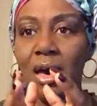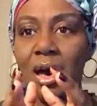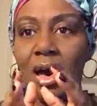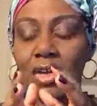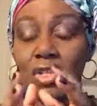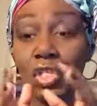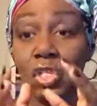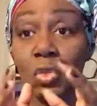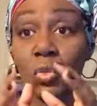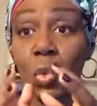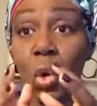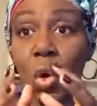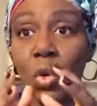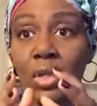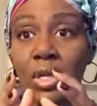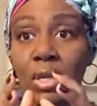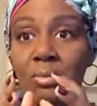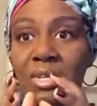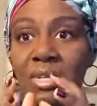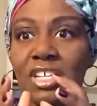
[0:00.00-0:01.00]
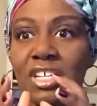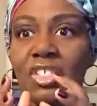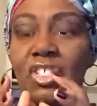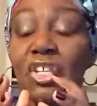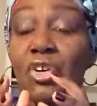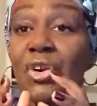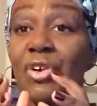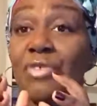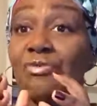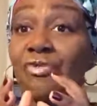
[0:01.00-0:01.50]
of swollen because
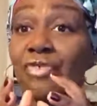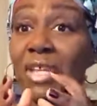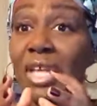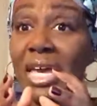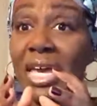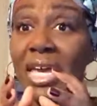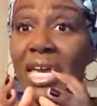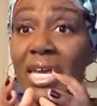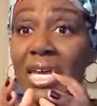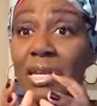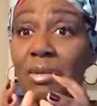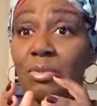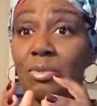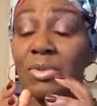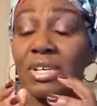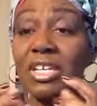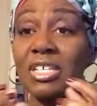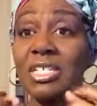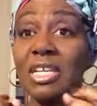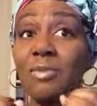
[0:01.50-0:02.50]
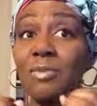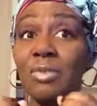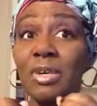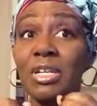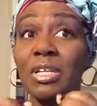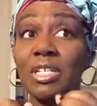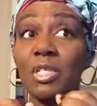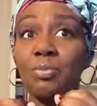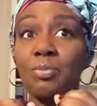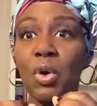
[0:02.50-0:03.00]
they're inflamed, because they've been
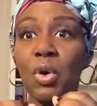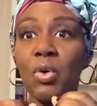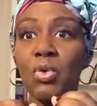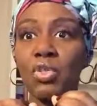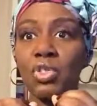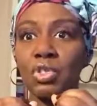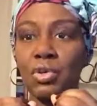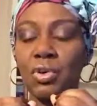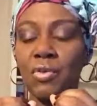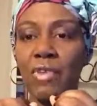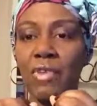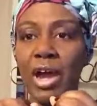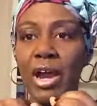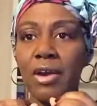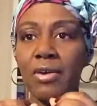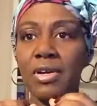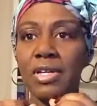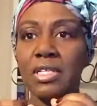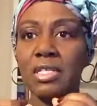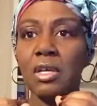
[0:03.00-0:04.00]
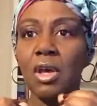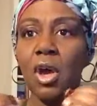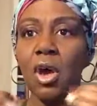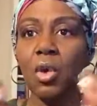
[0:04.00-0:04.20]
exposed to a virus,